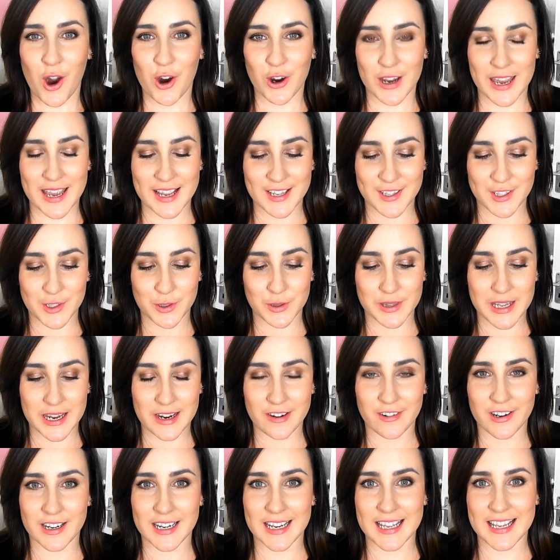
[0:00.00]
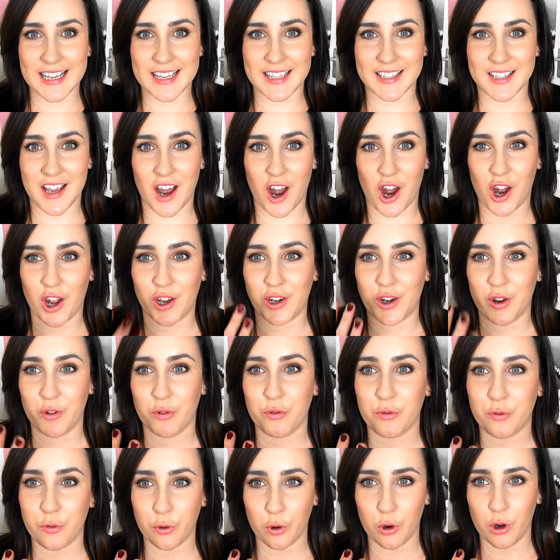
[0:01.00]
Okay, so there it is on
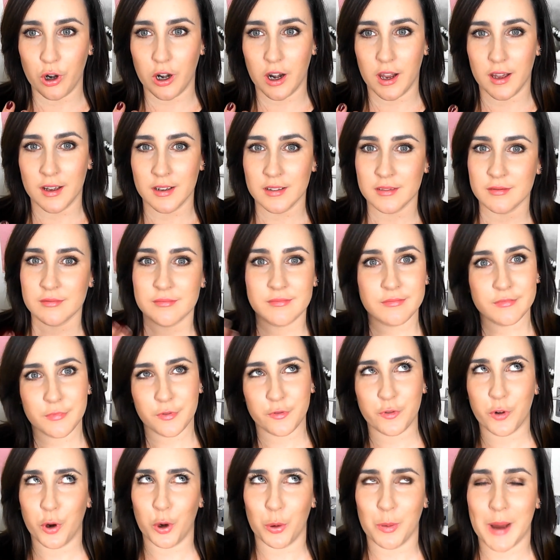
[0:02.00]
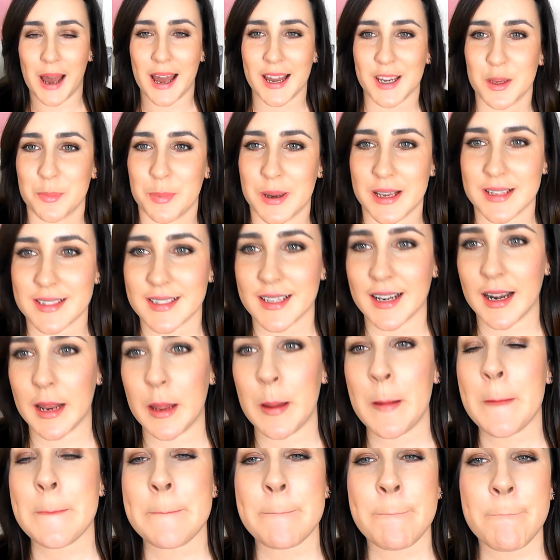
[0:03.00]
full whack,
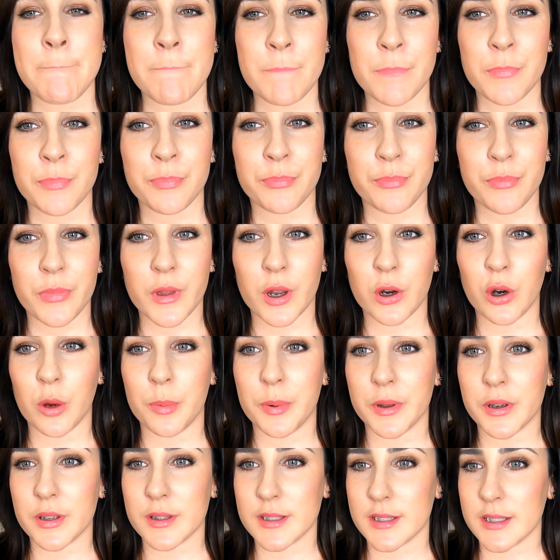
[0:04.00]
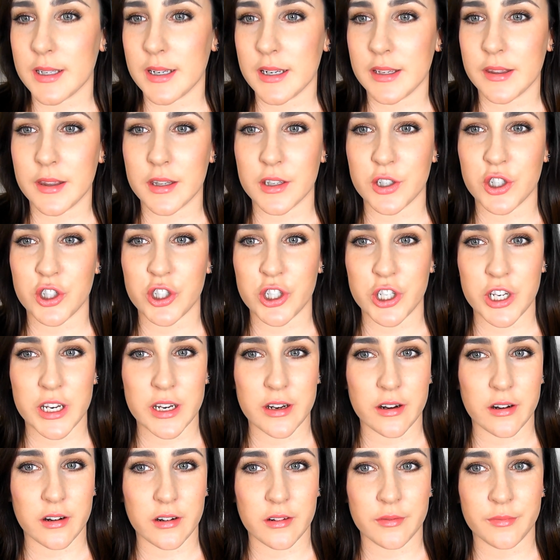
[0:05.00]
basically. I hope you can see the
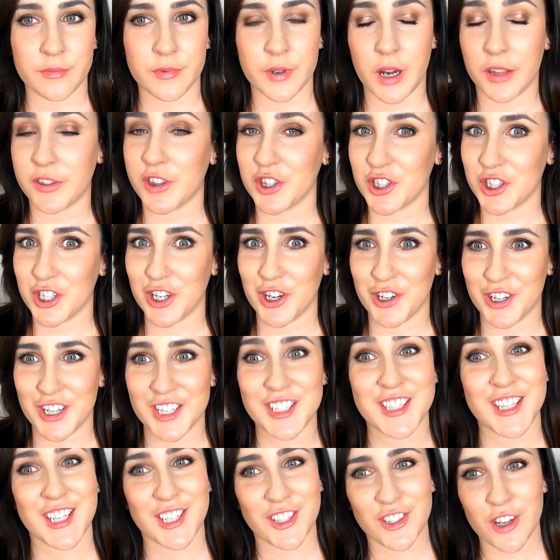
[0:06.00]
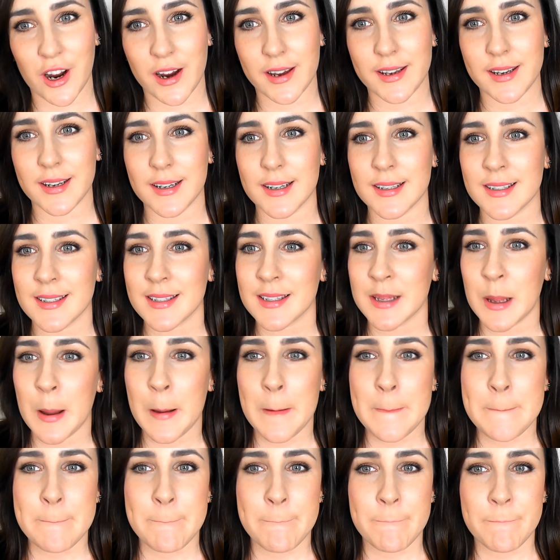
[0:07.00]
sheer, not the sheerness, the shininess.
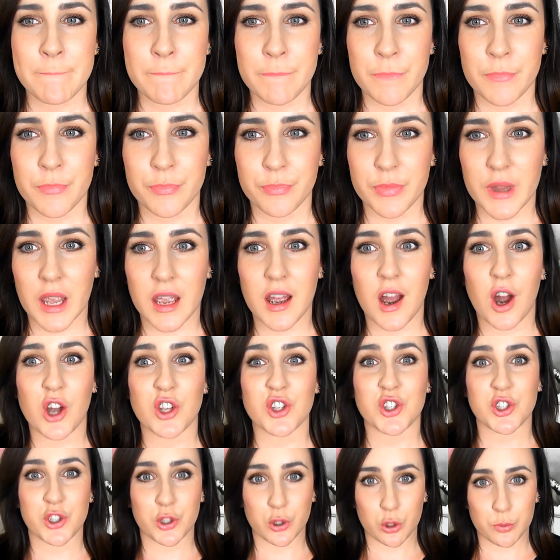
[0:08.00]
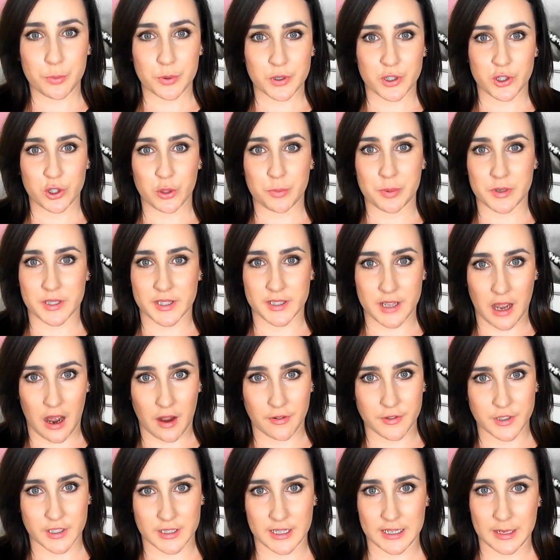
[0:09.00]
Super, super
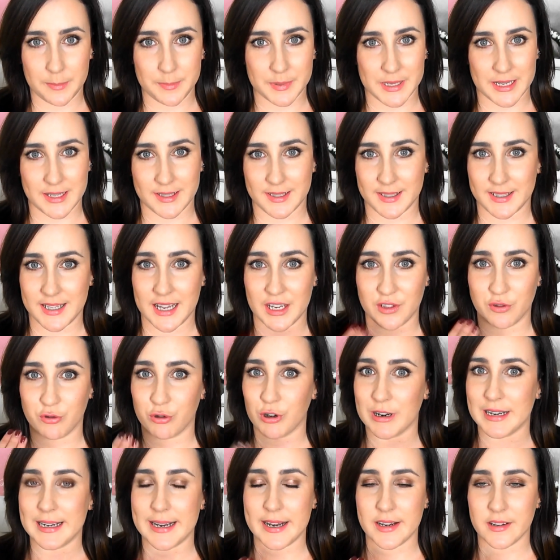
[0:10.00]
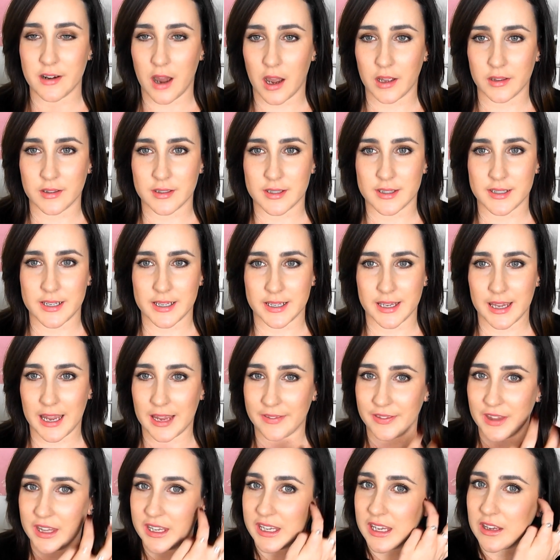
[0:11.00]
soft in lips, as I said, really non-sticky,
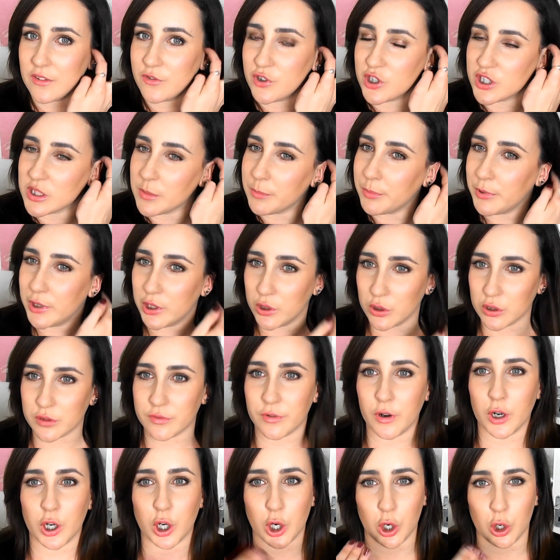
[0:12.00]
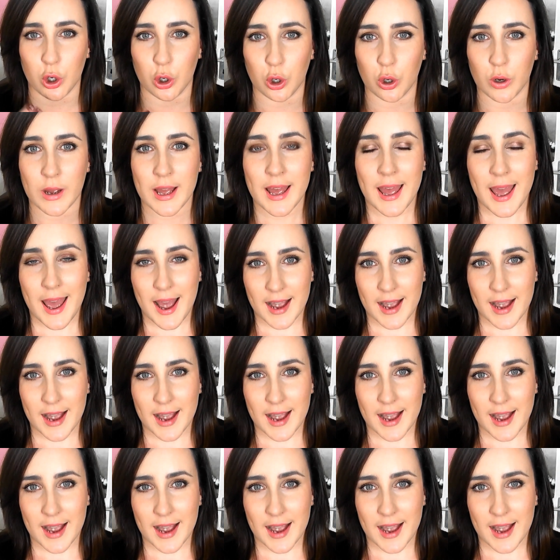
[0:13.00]
and they give just a beautiful glow.